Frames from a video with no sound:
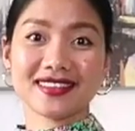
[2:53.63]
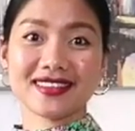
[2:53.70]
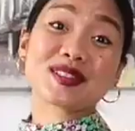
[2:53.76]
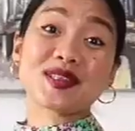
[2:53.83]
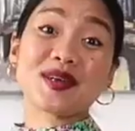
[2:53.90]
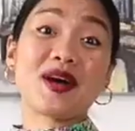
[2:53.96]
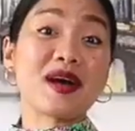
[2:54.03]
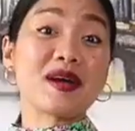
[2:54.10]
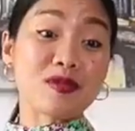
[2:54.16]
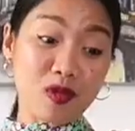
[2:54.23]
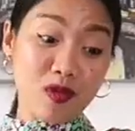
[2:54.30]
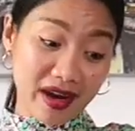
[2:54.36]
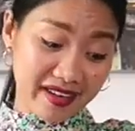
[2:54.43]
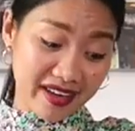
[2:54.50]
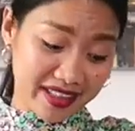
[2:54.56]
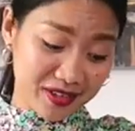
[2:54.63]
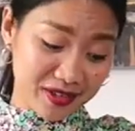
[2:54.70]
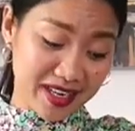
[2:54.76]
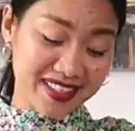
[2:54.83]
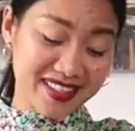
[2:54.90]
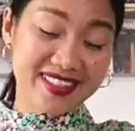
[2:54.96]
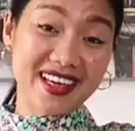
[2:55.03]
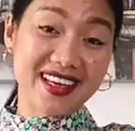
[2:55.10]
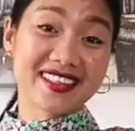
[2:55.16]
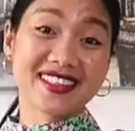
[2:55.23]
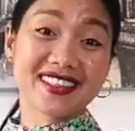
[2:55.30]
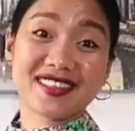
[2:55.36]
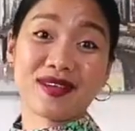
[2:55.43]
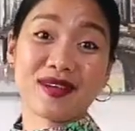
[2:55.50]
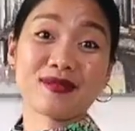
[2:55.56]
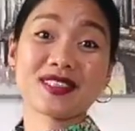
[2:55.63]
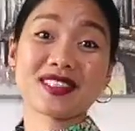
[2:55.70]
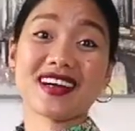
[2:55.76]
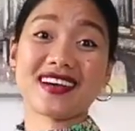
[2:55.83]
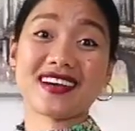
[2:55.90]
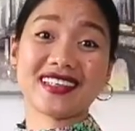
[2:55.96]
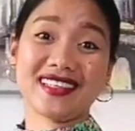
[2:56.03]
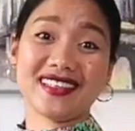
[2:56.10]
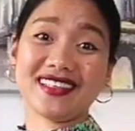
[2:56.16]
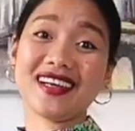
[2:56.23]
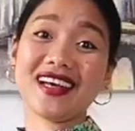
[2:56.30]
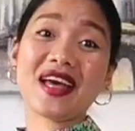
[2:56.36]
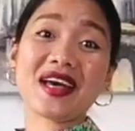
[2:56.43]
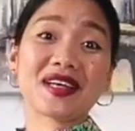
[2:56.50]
So I'm wearing the white sandals from Zara.